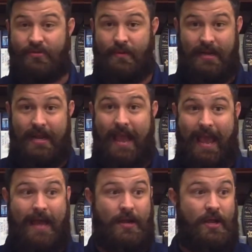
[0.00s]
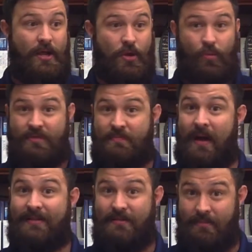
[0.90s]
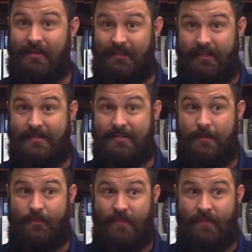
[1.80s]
I mean, he had responsibilities